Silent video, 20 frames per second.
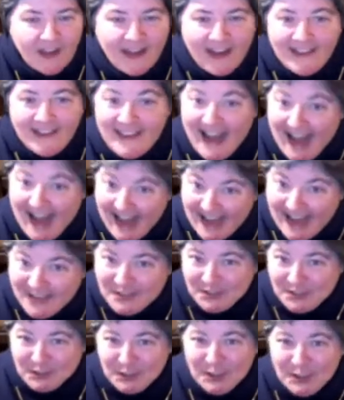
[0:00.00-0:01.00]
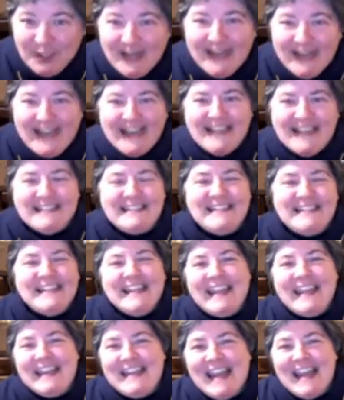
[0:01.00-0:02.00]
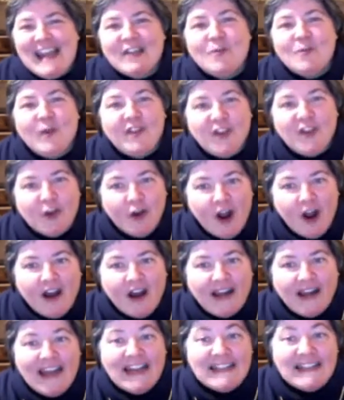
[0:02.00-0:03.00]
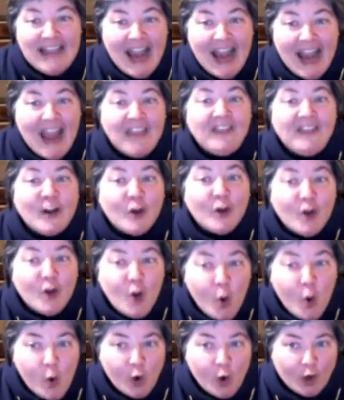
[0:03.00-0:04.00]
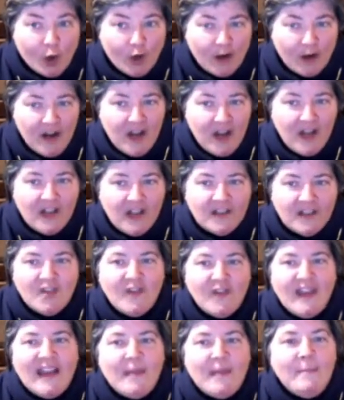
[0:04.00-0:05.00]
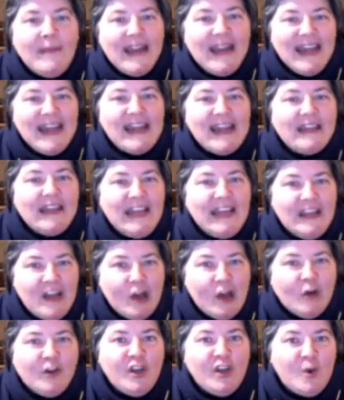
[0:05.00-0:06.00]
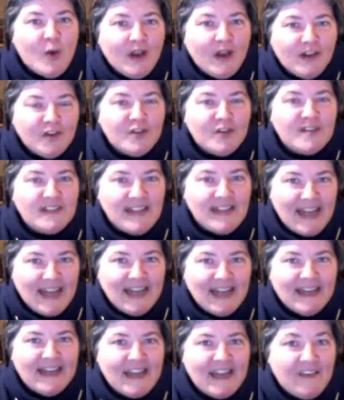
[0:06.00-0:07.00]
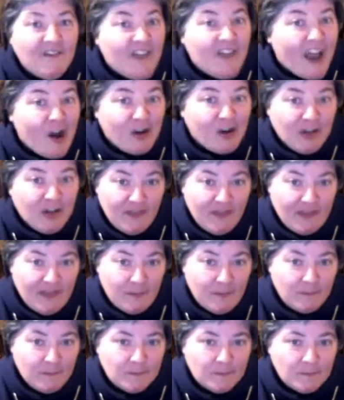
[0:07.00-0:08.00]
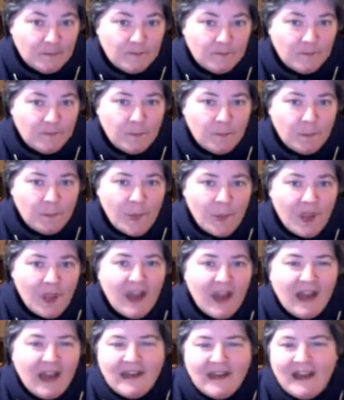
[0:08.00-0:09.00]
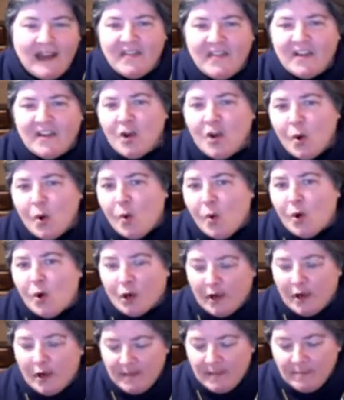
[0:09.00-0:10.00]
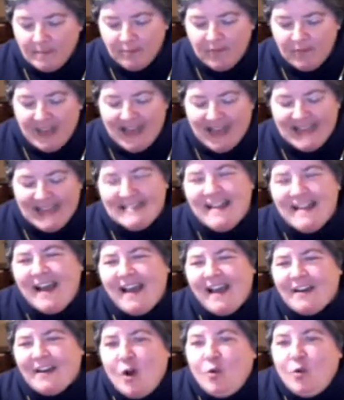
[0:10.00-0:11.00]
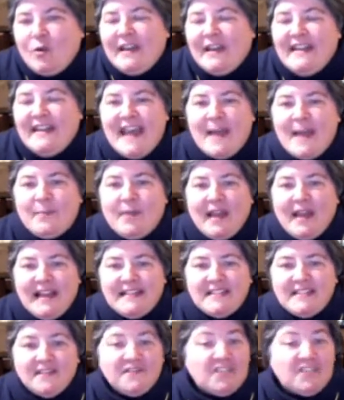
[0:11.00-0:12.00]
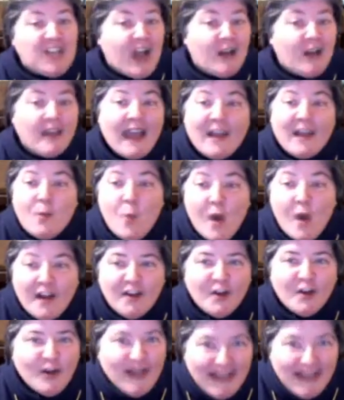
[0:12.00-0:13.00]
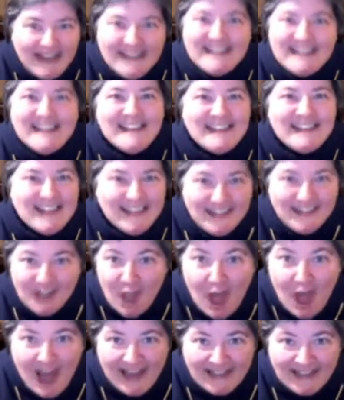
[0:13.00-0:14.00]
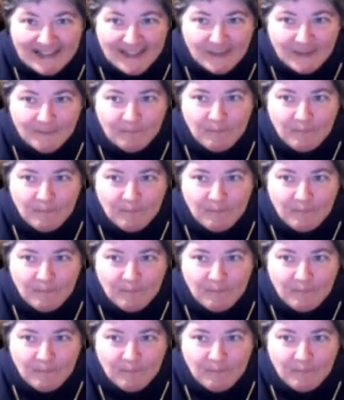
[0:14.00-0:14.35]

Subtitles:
And the answer is to connect with your audience at their core, so they immediately know you understand and value them. Now, the core is not only that place of childlike wonder, innocence, and delight.